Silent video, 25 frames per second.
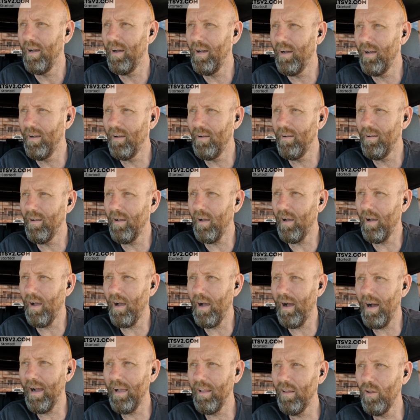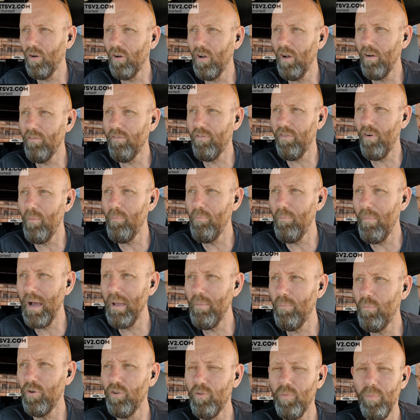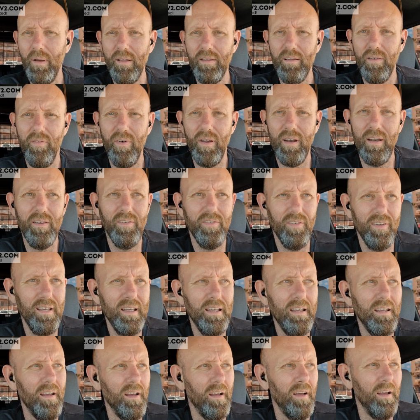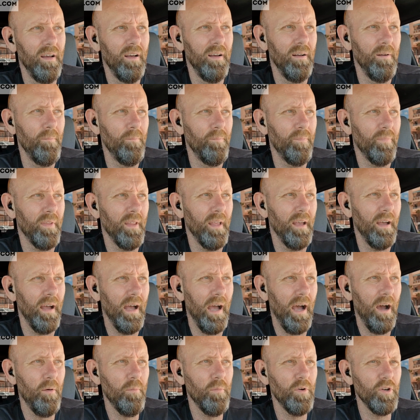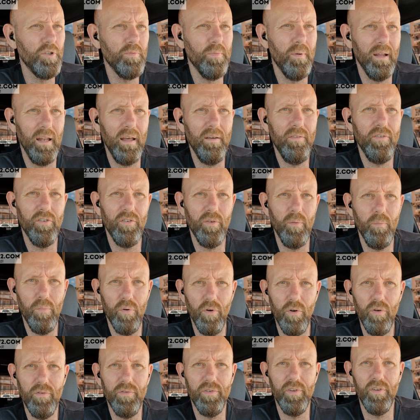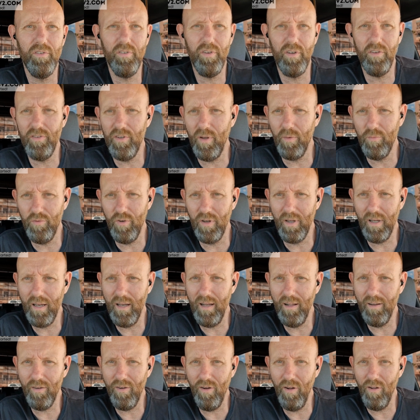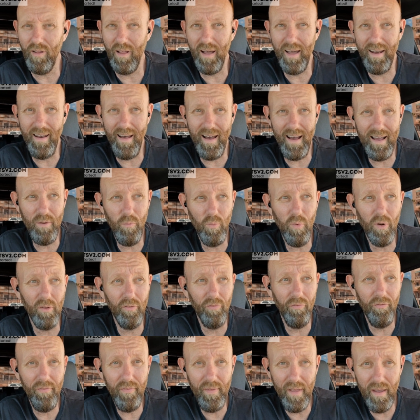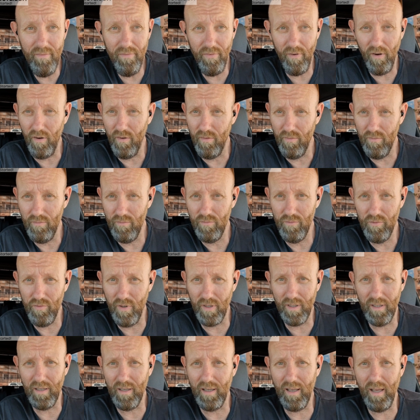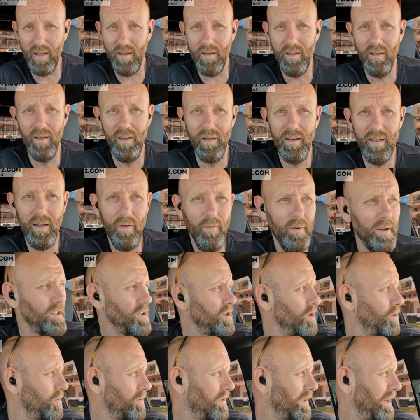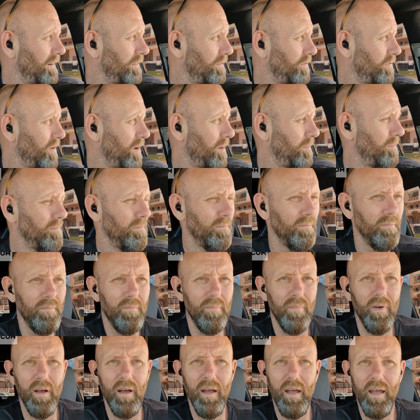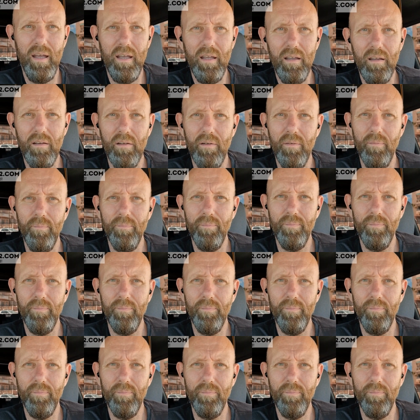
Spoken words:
I look at from my perspective and I see how much my life has improved since I stopped drinking alcohol, and I will never drink again. Now, I knew that from an